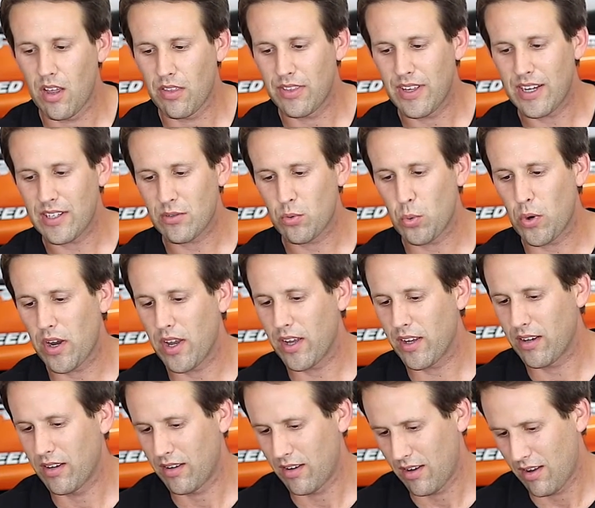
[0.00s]
That's
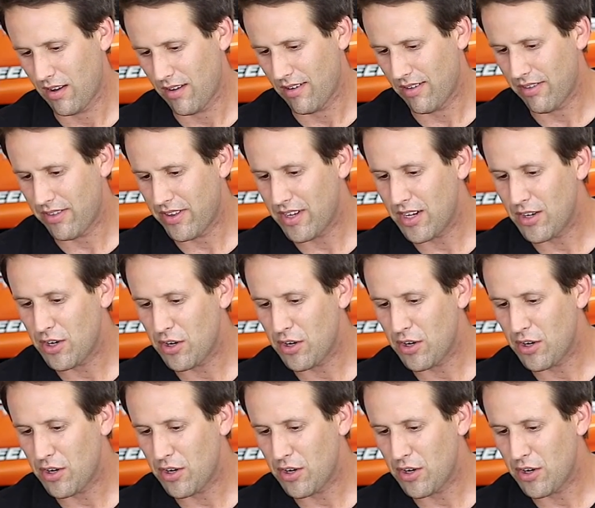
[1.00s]
where the